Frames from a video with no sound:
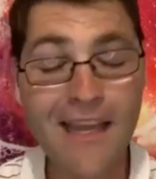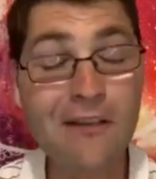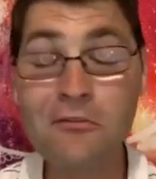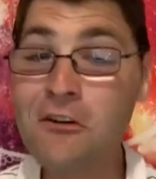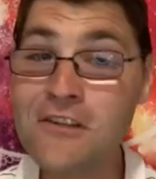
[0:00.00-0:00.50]

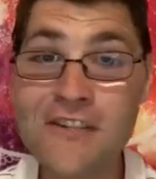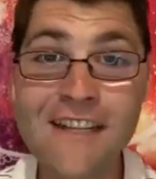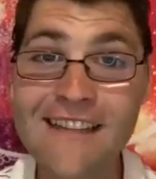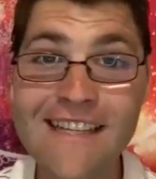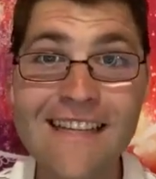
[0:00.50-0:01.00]

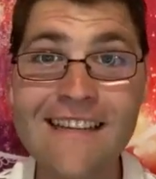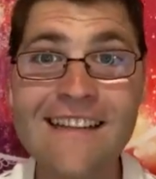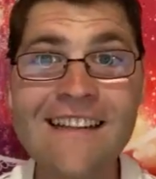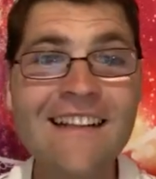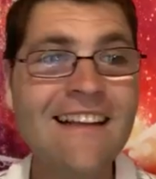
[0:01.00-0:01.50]
unfortunately,
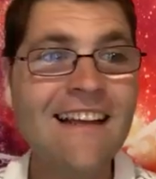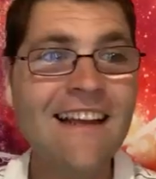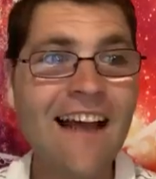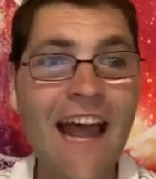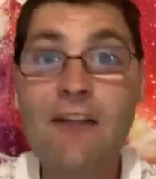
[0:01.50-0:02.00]

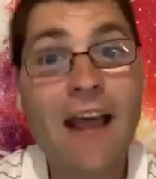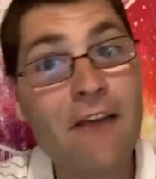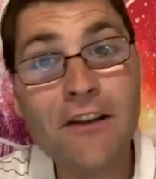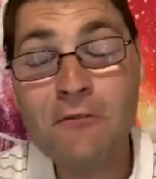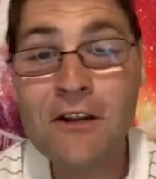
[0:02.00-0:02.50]
I don't
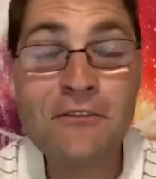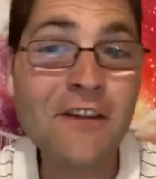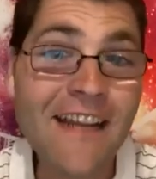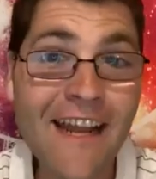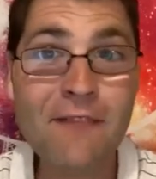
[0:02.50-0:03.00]
have anyone who
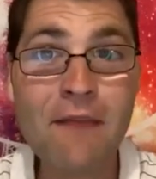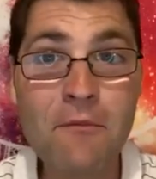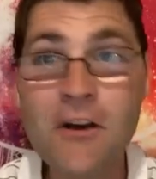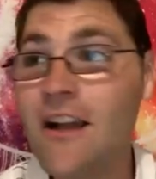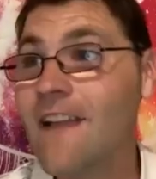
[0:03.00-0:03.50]
can edit my
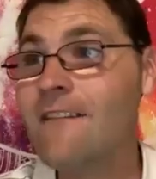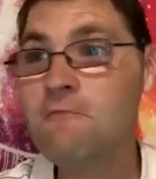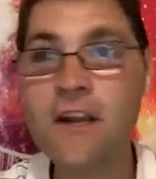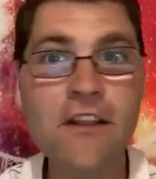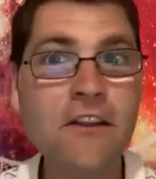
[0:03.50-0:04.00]
book. And then
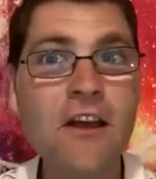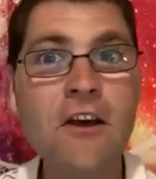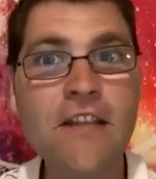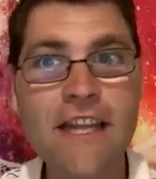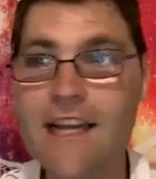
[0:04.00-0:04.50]
what do you
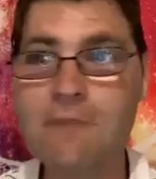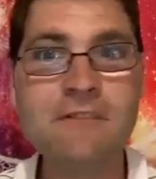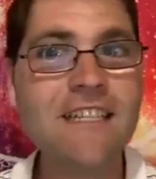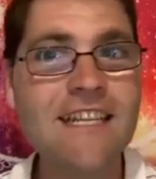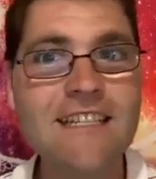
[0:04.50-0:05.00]
know? Like a
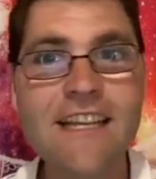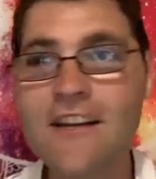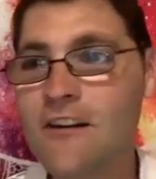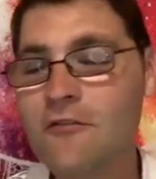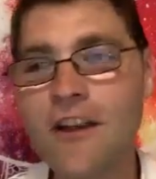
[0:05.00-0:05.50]
couple days
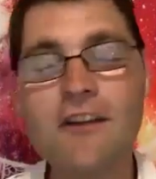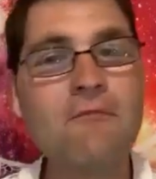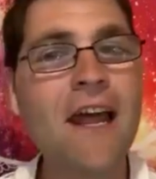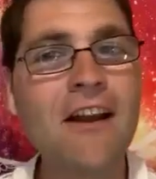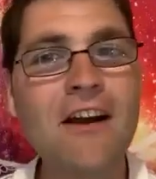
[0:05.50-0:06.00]
later, a friend of
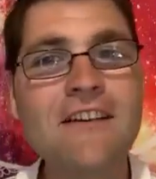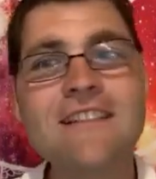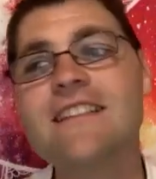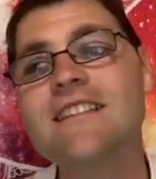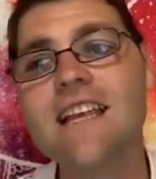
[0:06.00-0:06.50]
mine calls
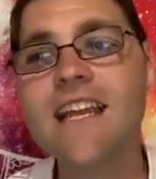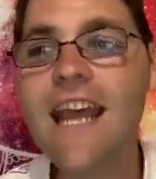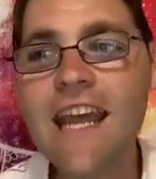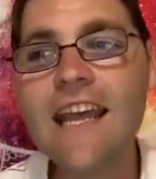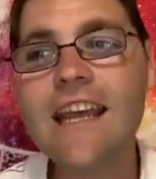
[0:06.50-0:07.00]
and is like,
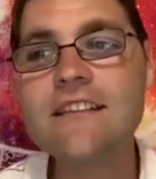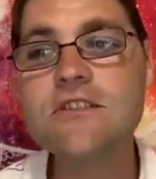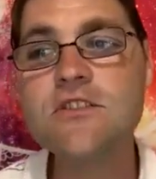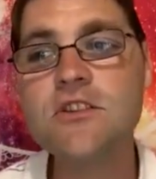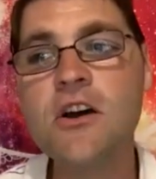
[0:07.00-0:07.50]
hey,
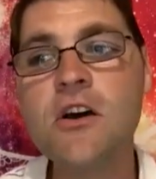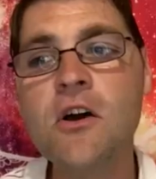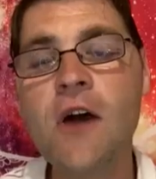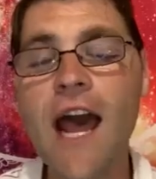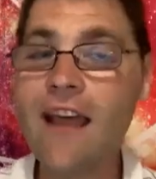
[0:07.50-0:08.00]

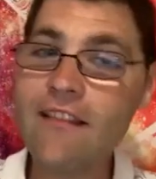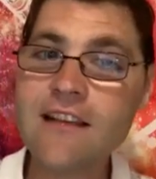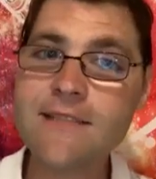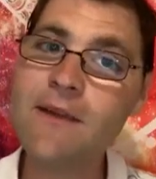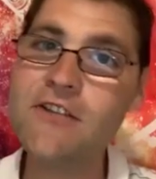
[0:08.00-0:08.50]
so I
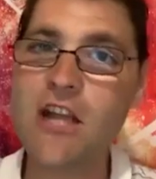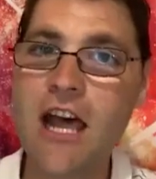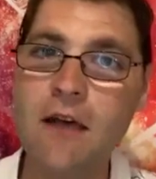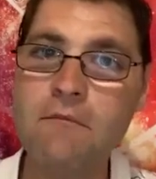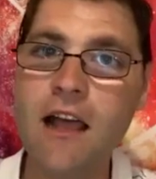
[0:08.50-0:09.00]
lost my
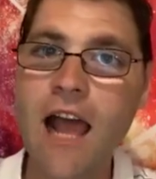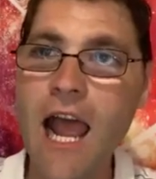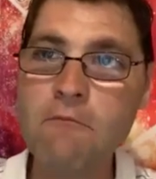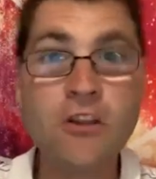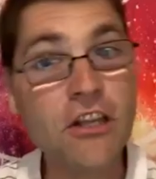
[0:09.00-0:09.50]
job.
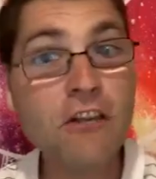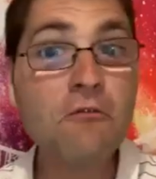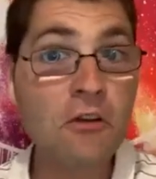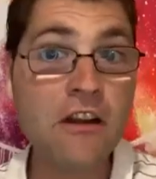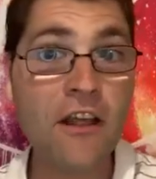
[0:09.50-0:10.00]
I'm looking
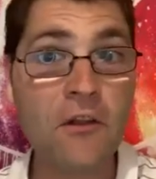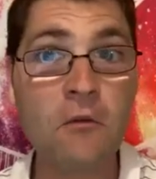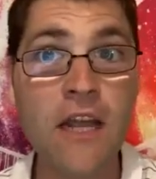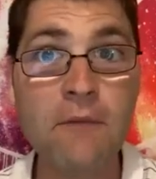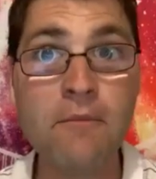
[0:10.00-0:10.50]
for another
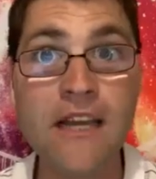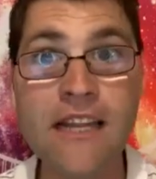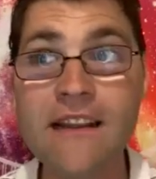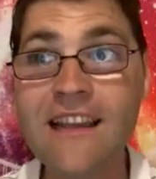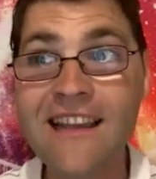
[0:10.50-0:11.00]
one,
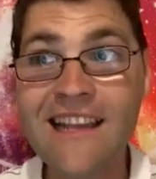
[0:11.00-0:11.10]
but